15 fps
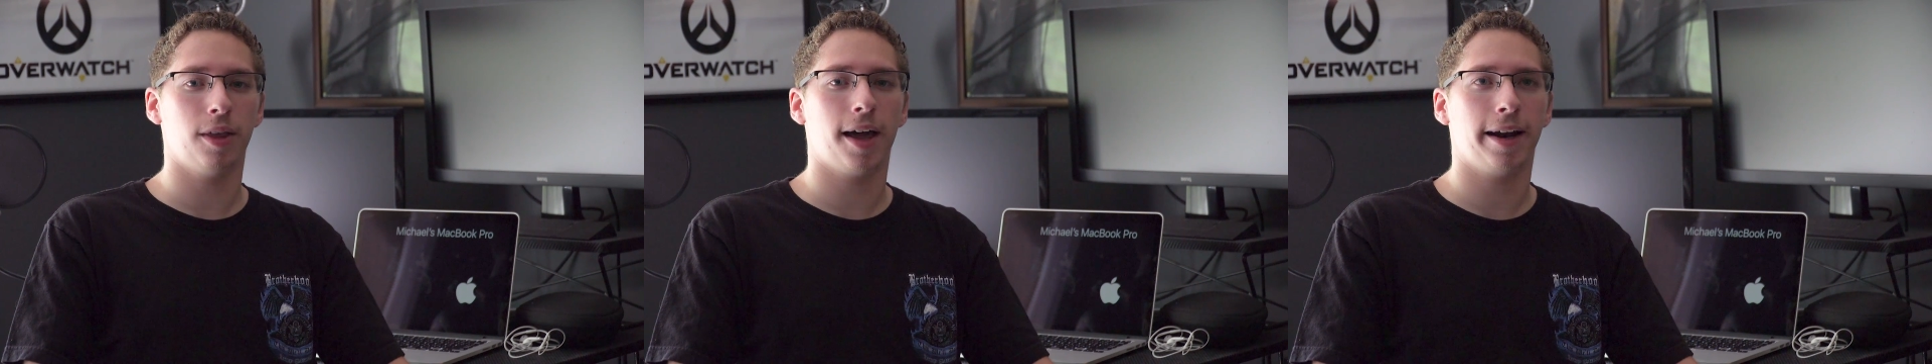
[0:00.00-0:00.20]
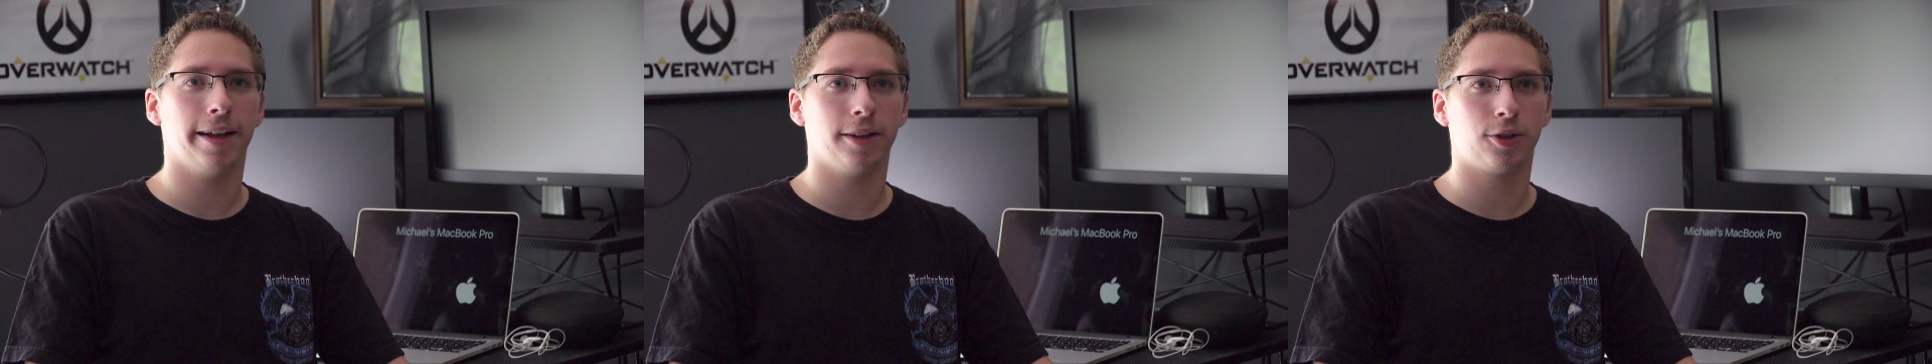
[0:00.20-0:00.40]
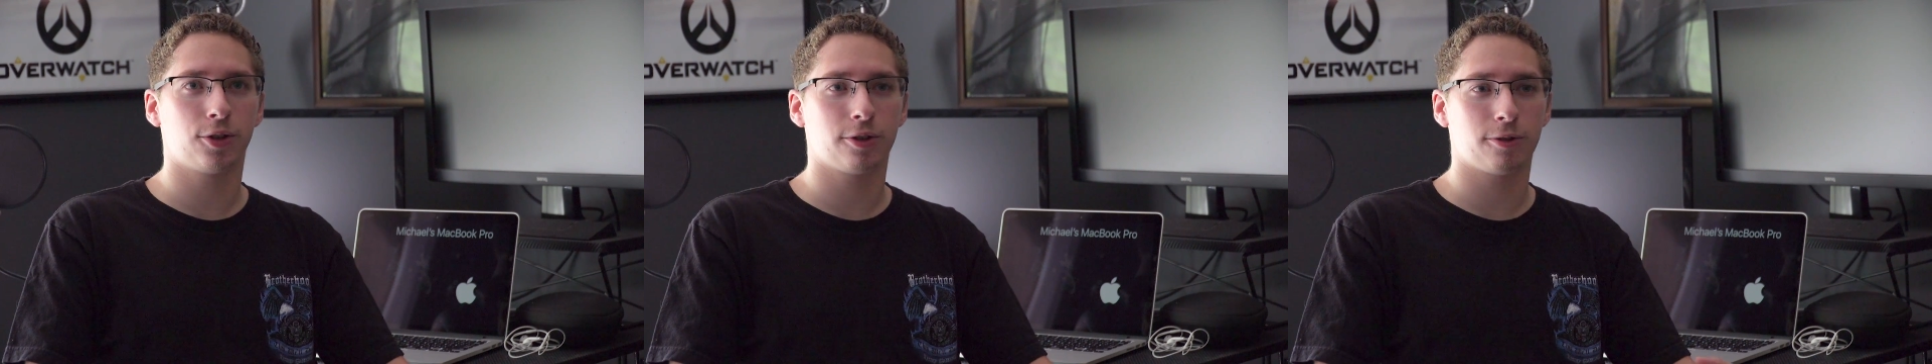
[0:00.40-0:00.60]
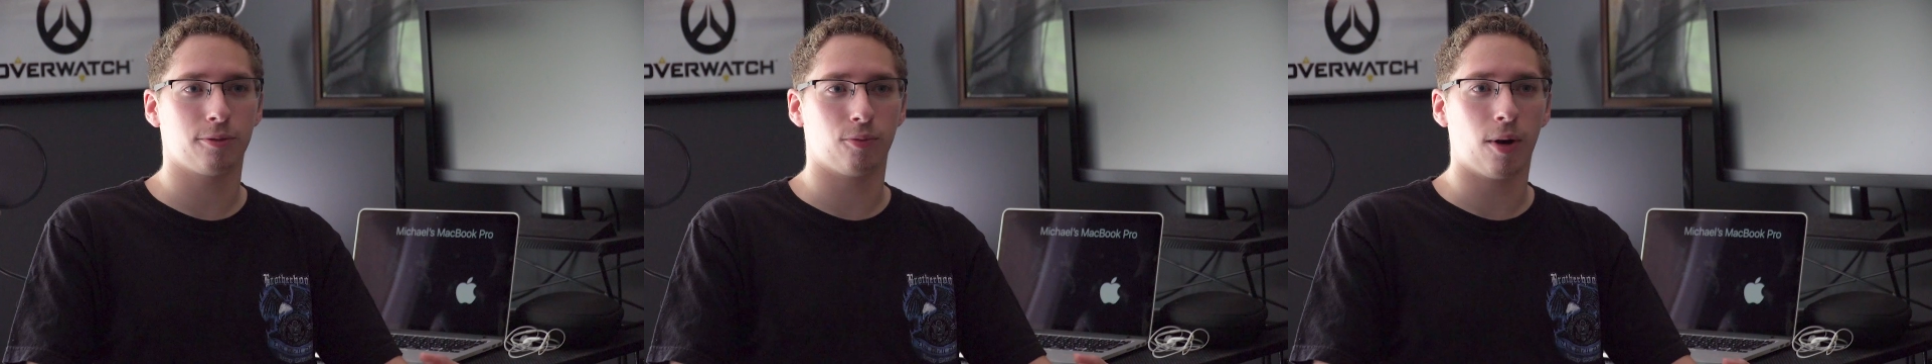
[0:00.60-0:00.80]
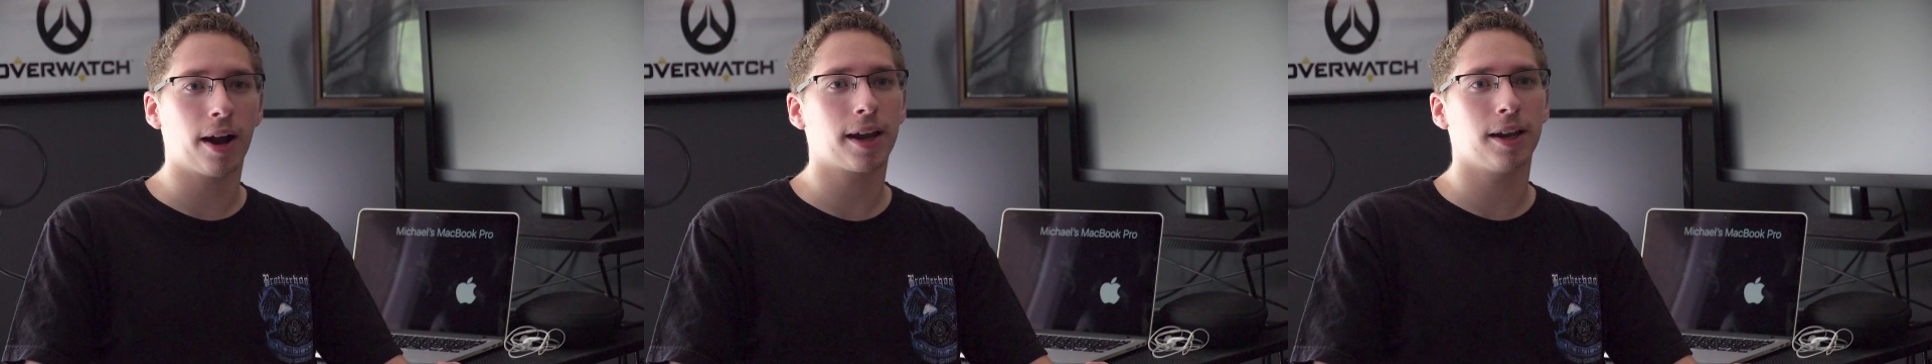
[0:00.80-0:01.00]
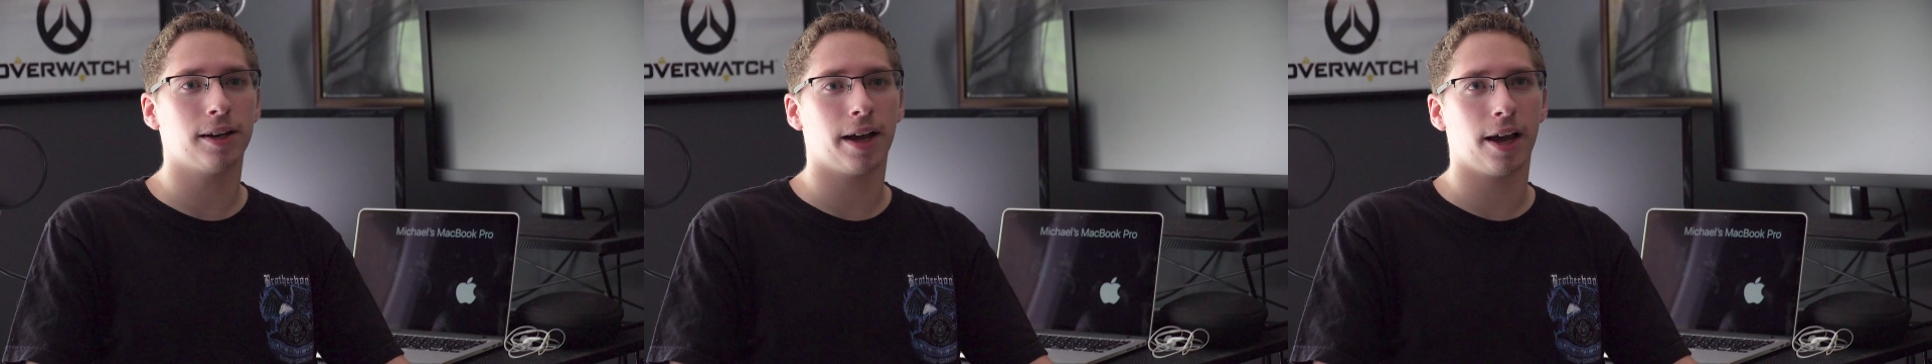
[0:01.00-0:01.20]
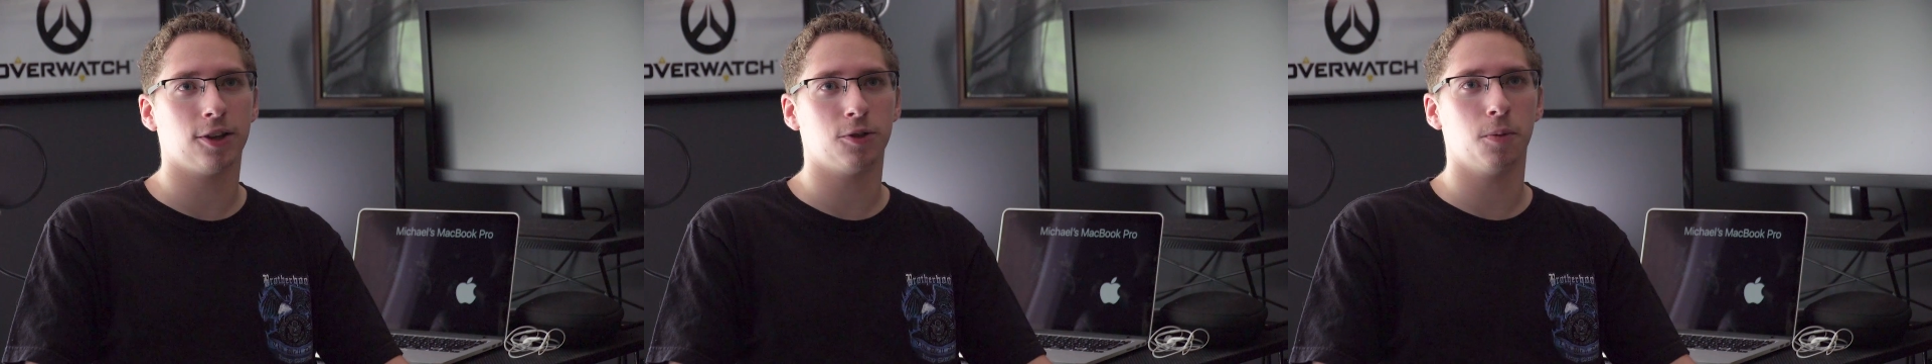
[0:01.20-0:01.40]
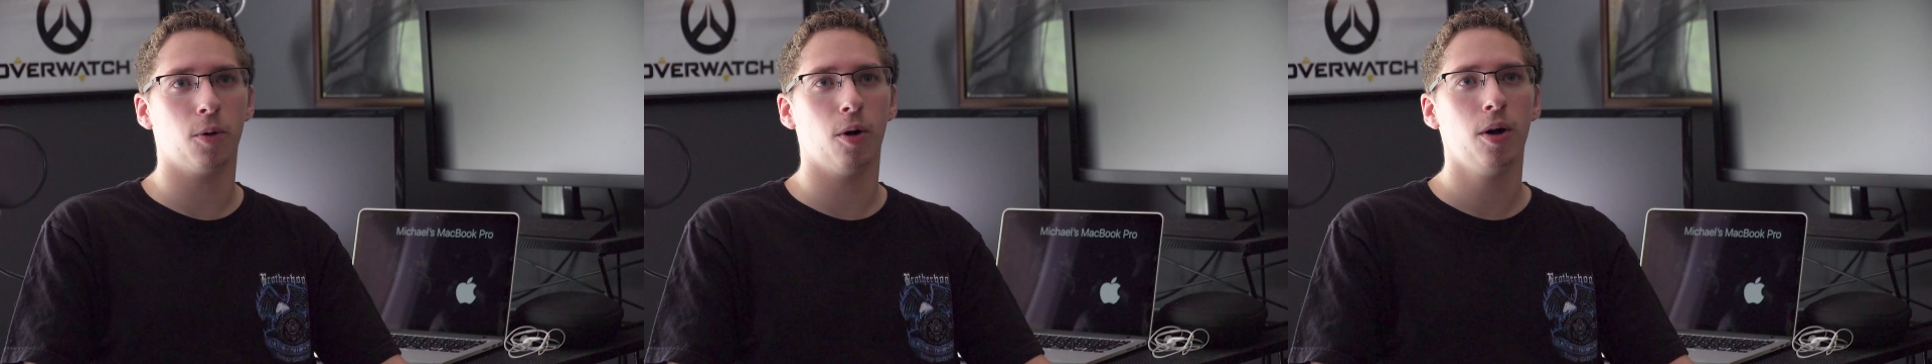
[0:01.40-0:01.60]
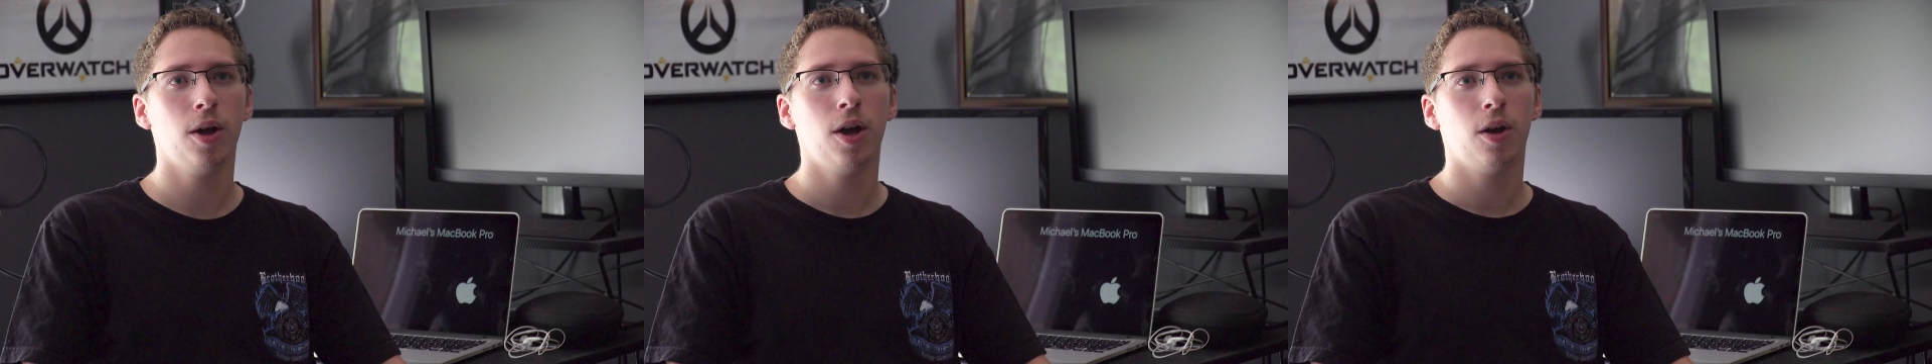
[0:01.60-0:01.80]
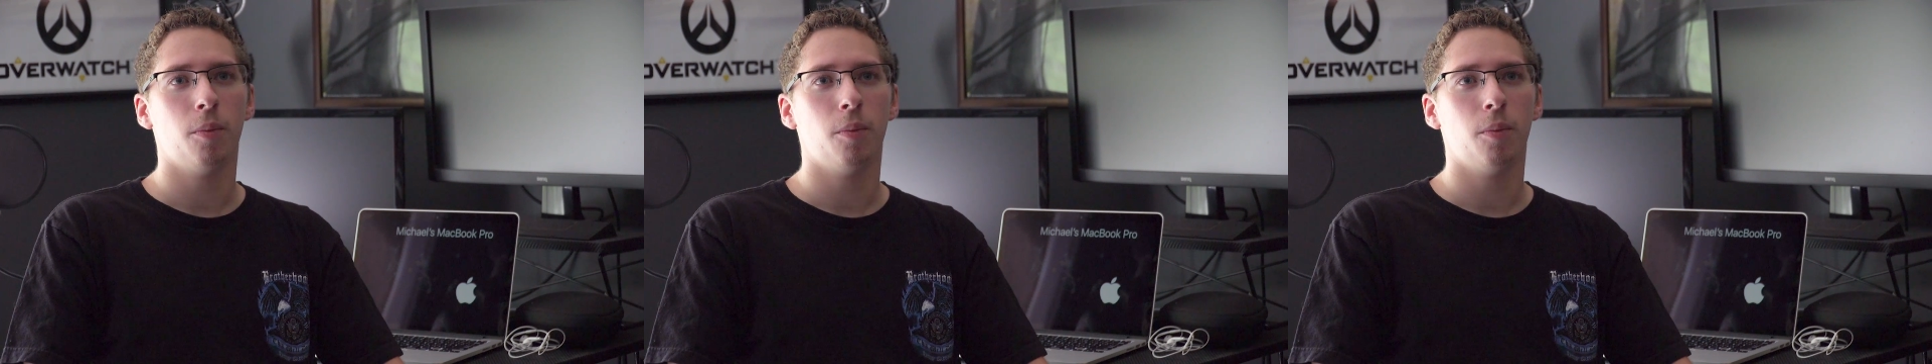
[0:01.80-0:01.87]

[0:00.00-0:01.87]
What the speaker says: that it's recognizable,